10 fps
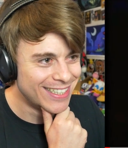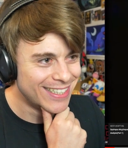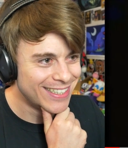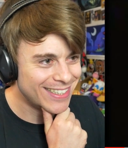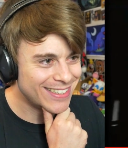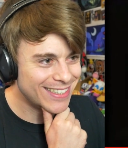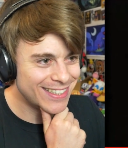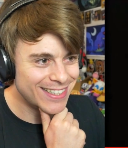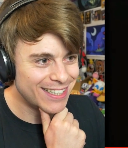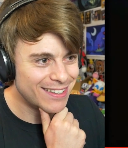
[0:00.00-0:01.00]

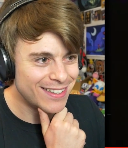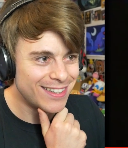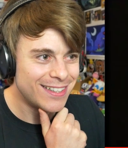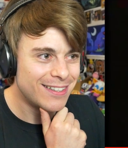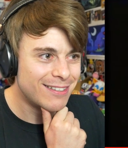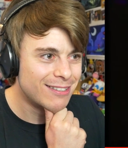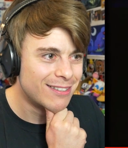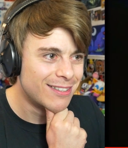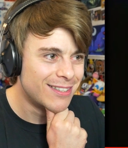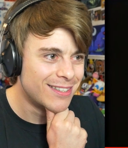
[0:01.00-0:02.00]

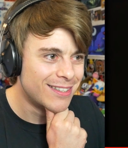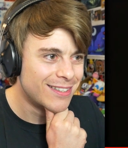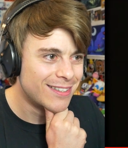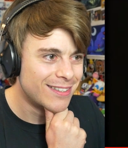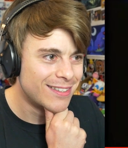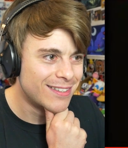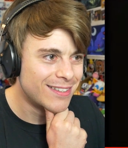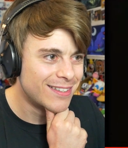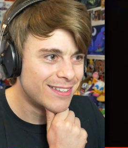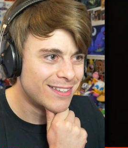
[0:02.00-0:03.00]

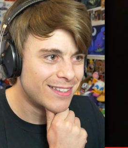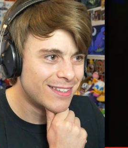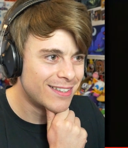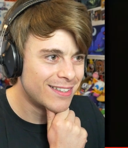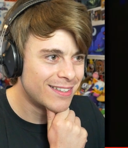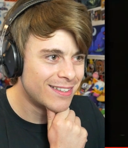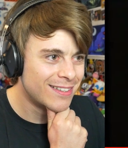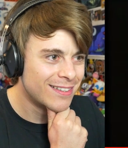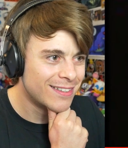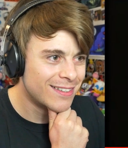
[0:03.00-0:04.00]

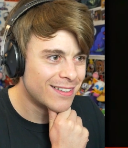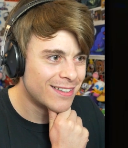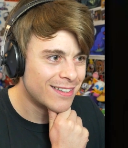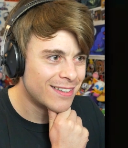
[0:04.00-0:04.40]
Nobody speaks.